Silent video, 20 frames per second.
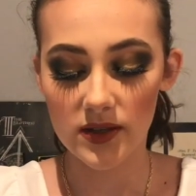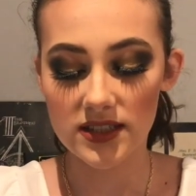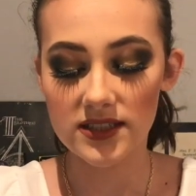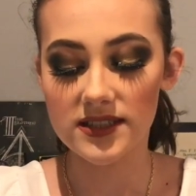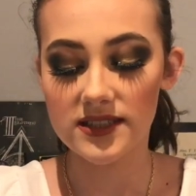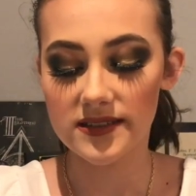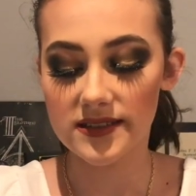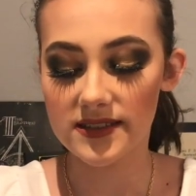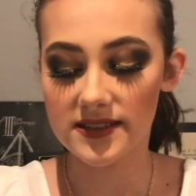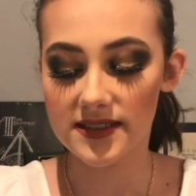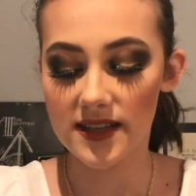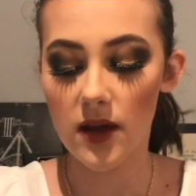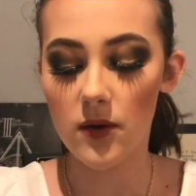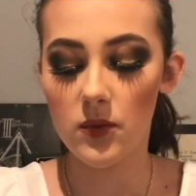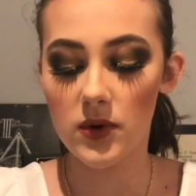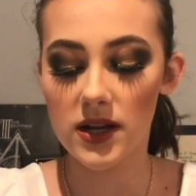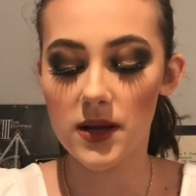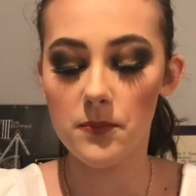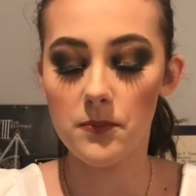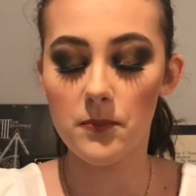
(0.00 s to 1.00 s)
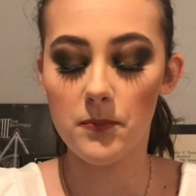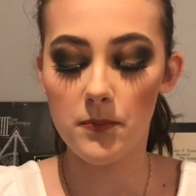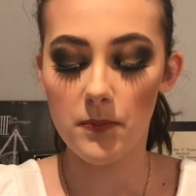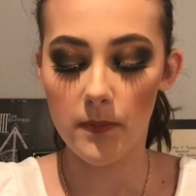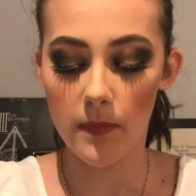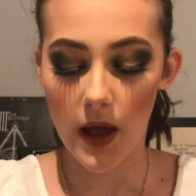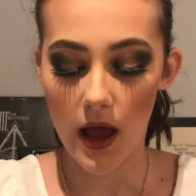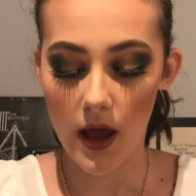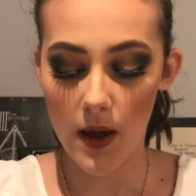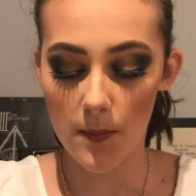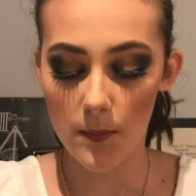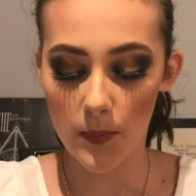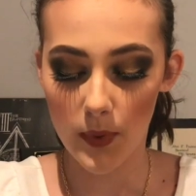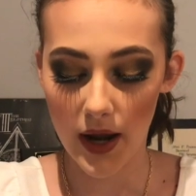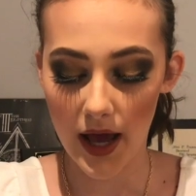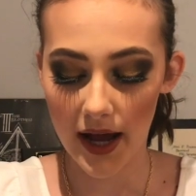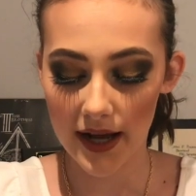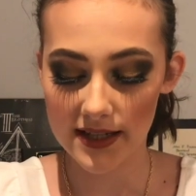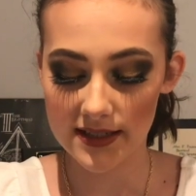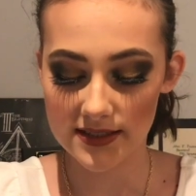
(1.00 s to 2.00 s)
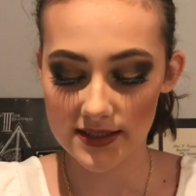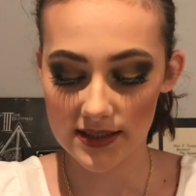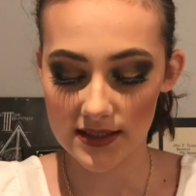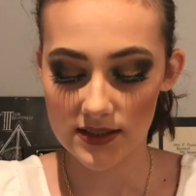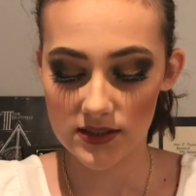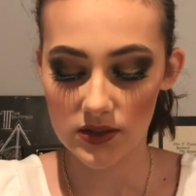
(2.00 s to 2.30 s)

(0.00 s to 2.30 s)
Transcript: it's a really black tea.